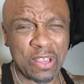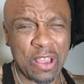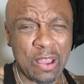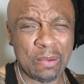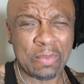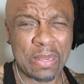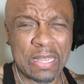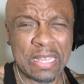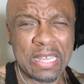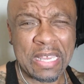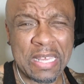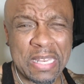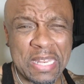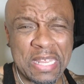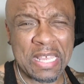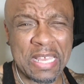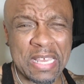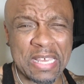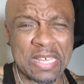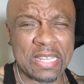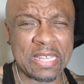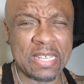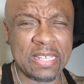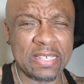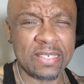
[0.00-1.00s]
all my goody
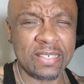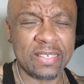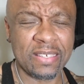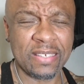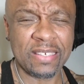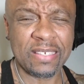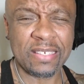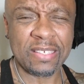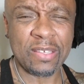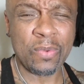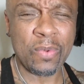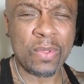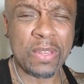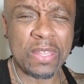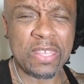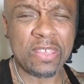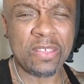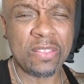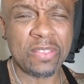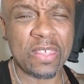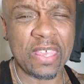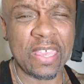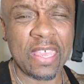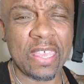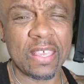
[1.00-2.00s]
goodies. I said, what do
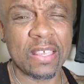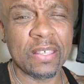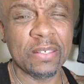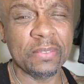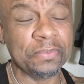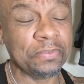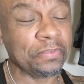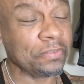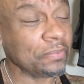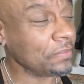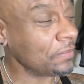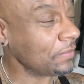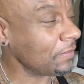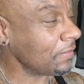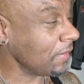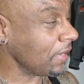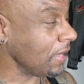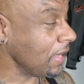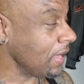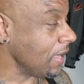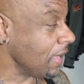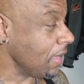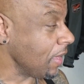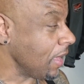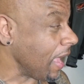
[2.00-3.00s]
you think?
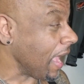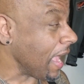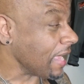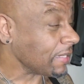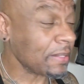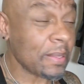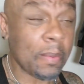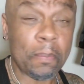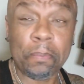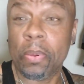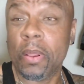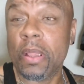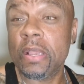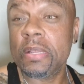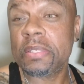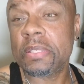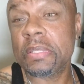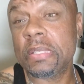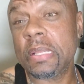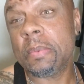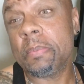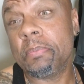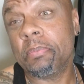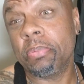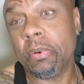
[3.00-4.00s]
I said,
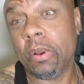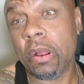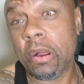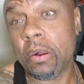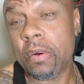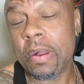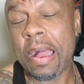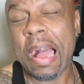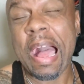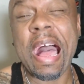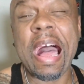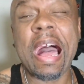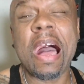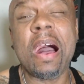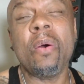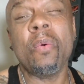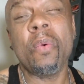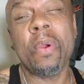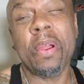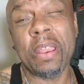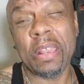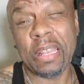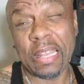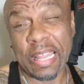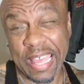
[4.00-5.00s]
personally, bro, I
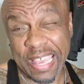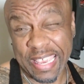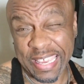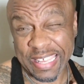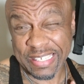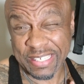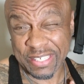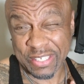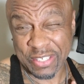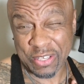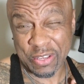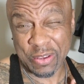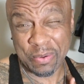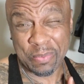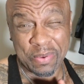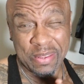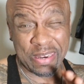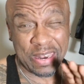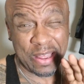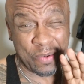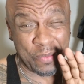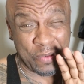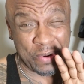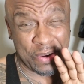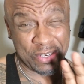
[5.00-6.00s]
wear leggings too, but
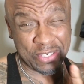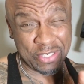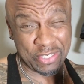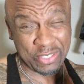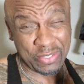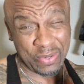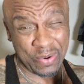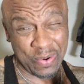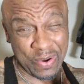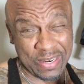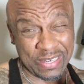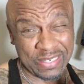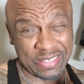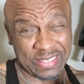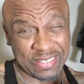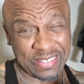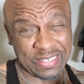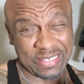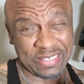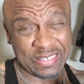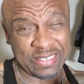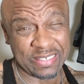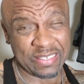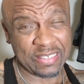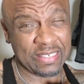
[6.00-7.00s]
I wear
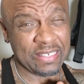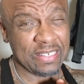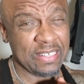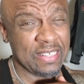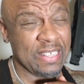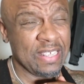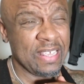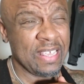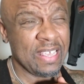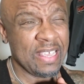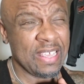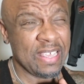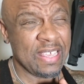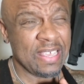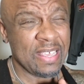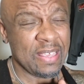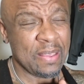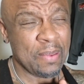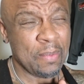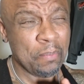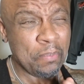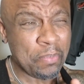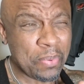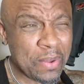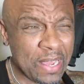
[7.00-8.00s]
shorts.
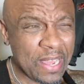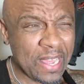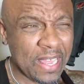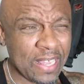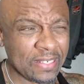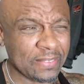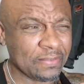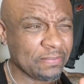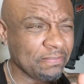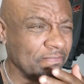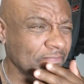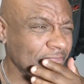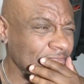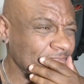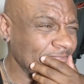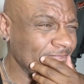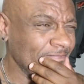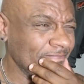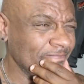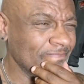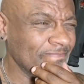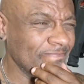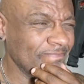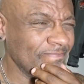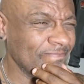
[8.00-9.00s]
But,
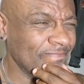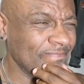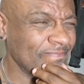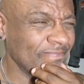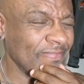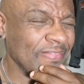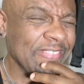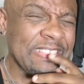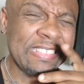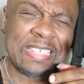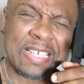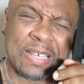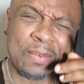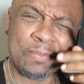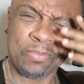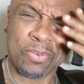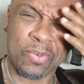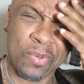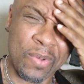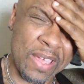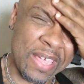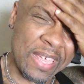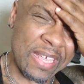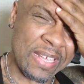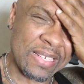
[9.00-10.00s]
good
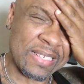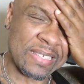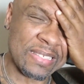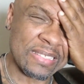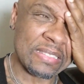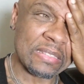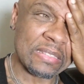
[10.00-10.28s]
point.